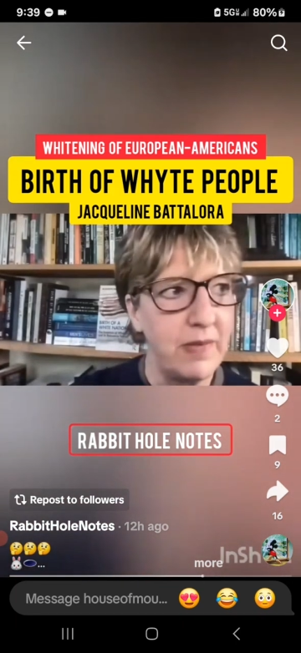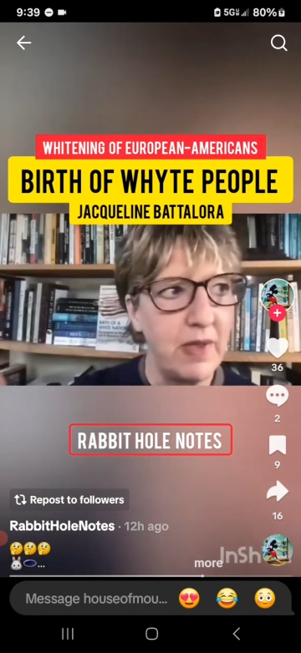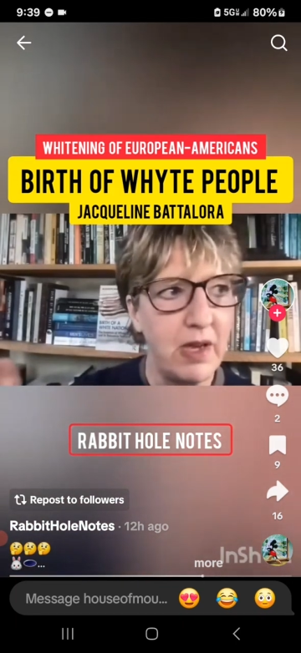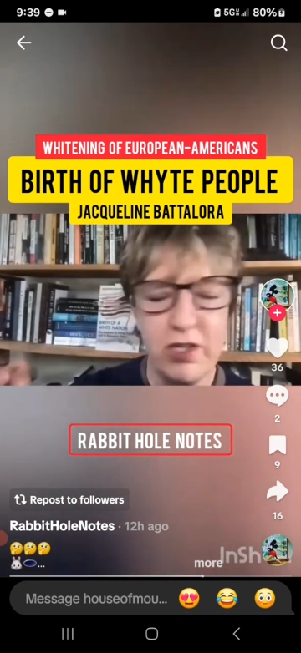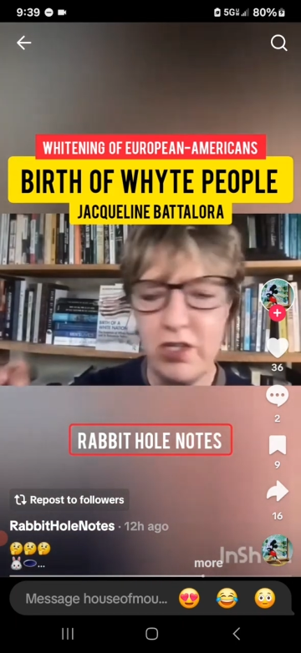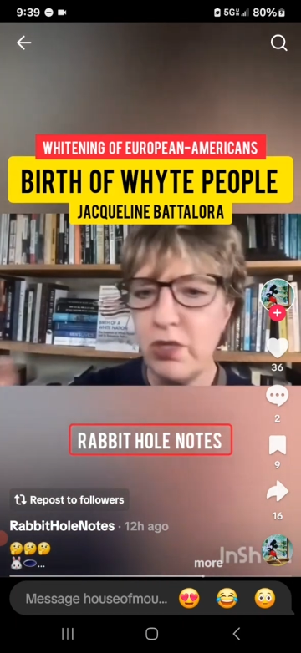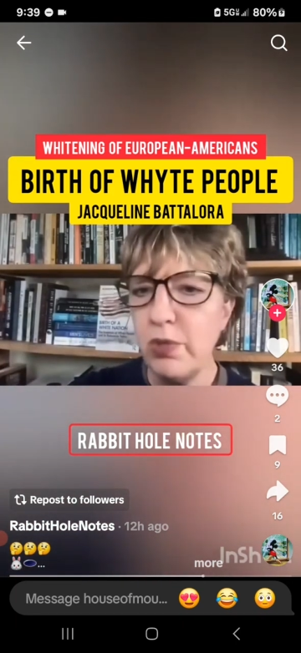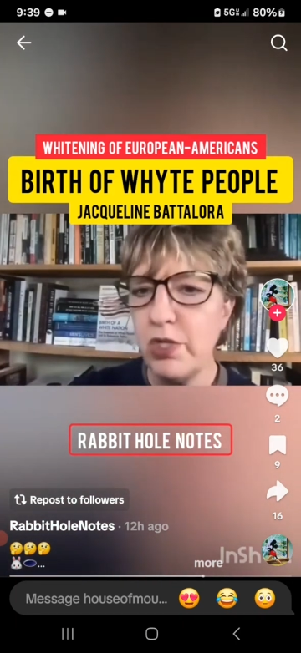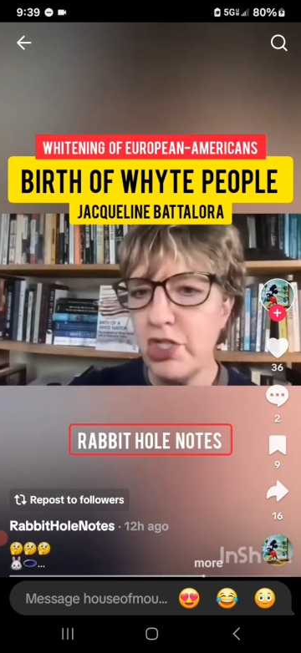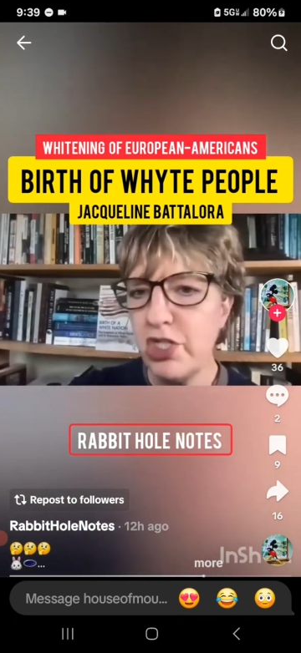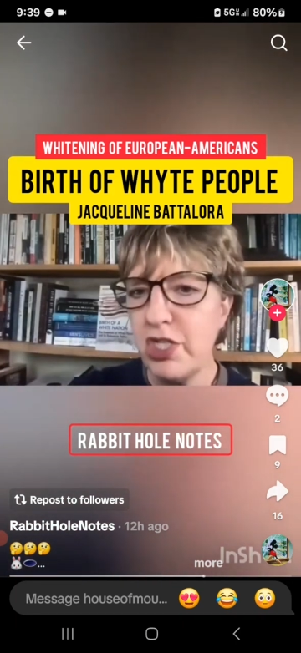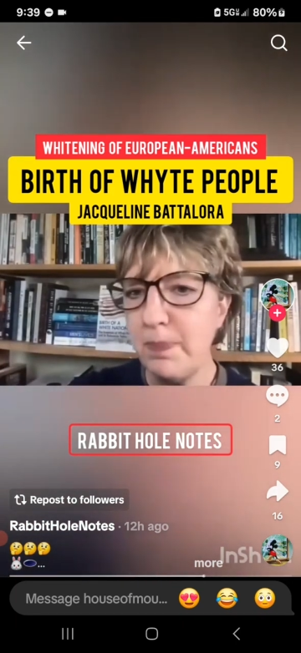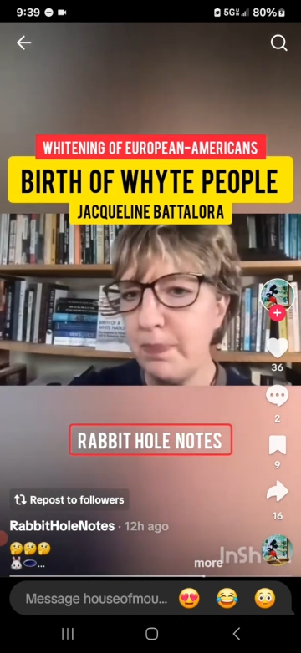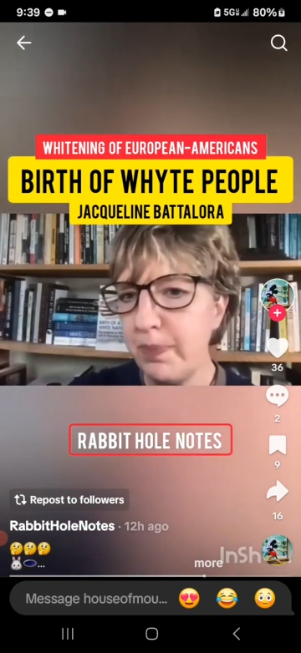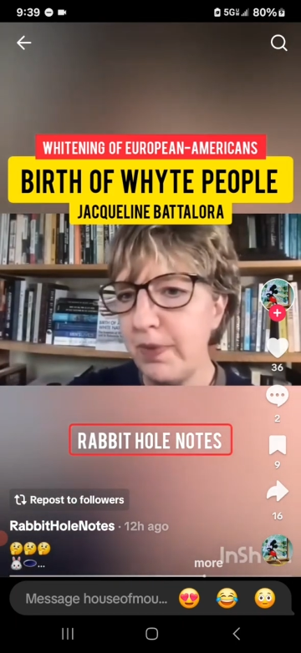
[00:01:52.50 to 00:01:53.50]
onto a
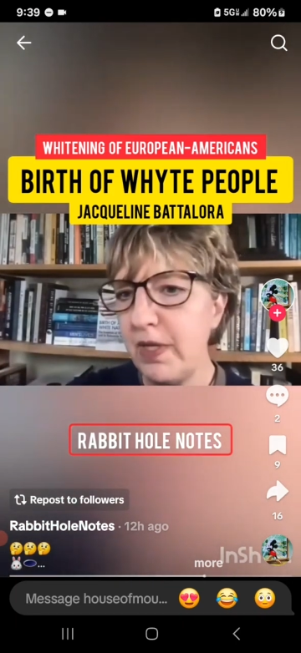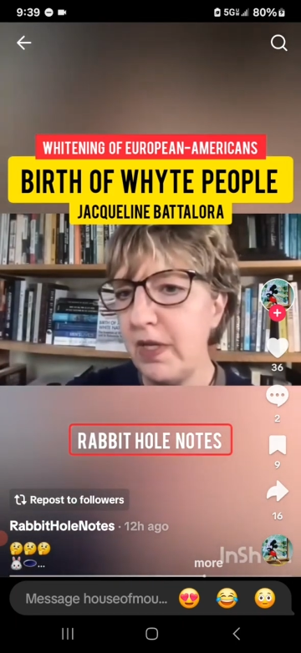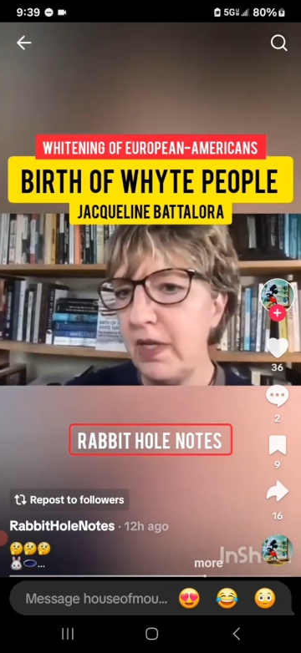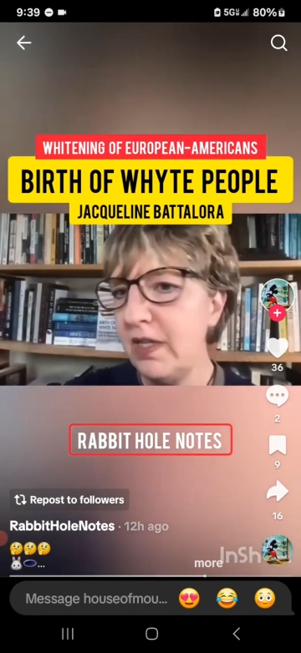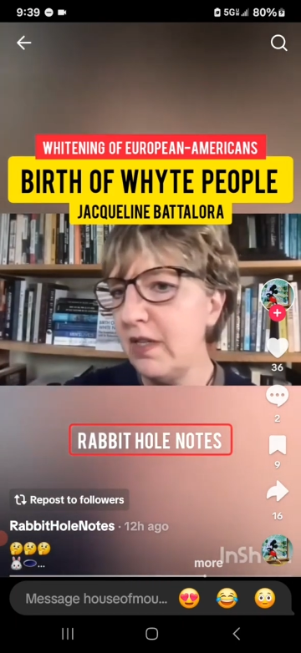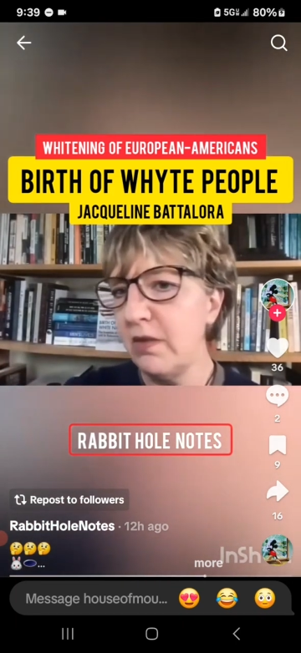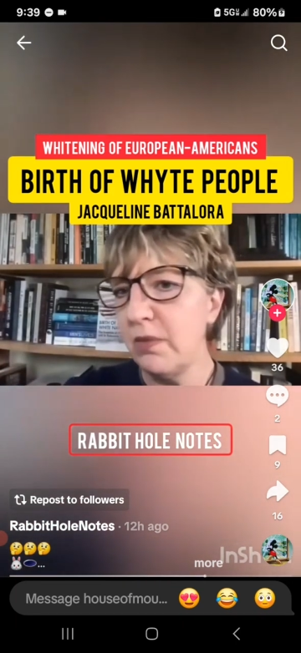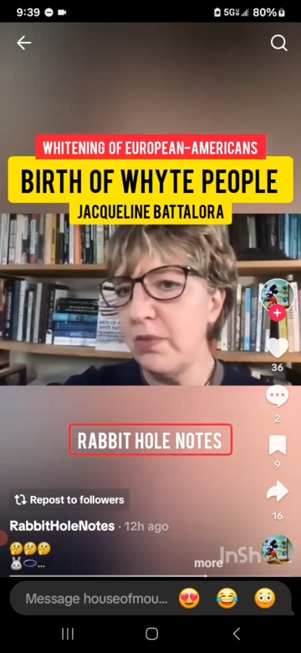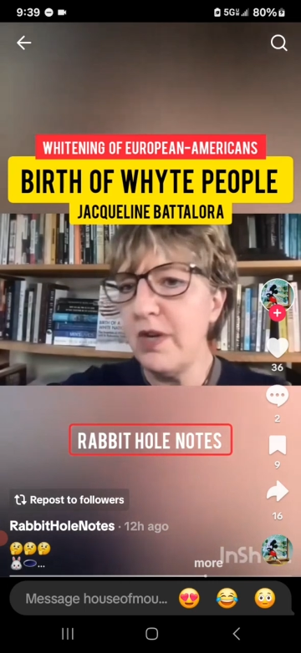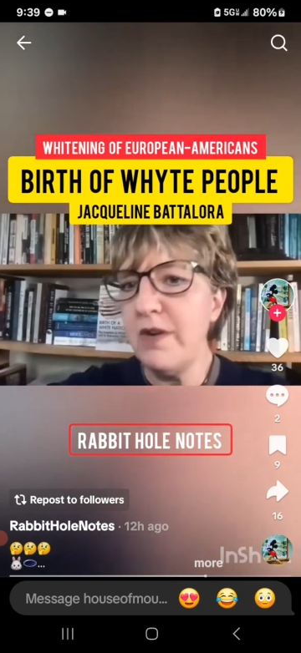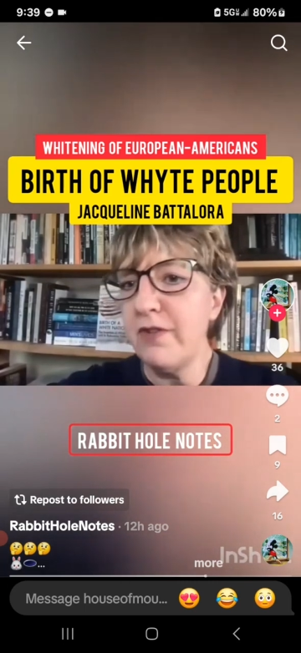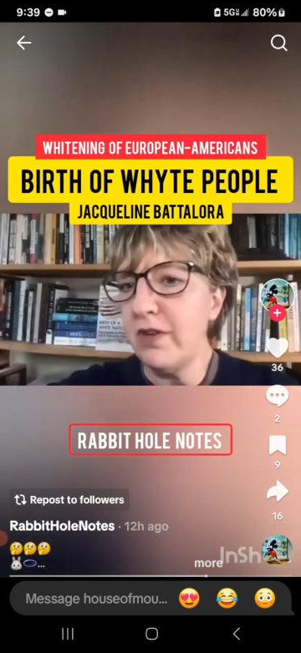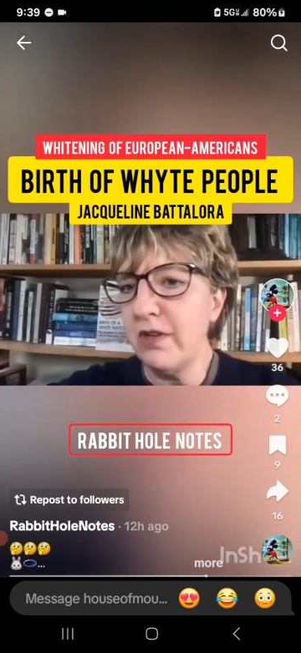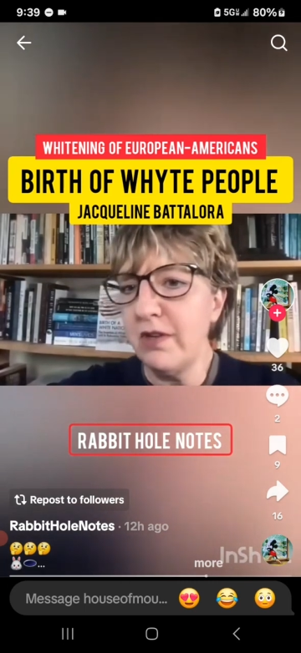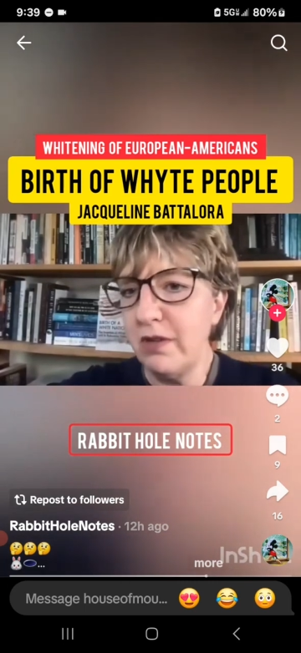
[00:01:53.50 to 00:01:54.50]
ship in the
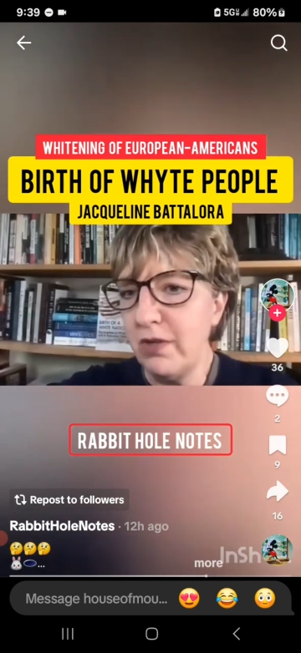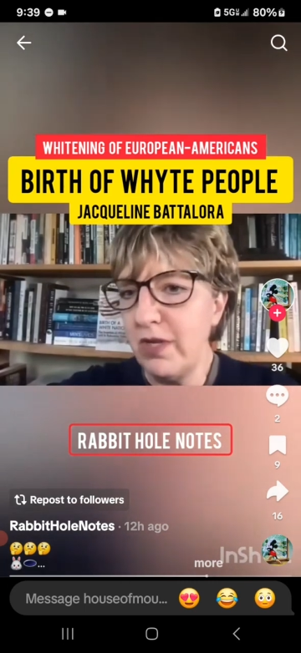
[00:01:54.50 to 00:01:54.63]
river,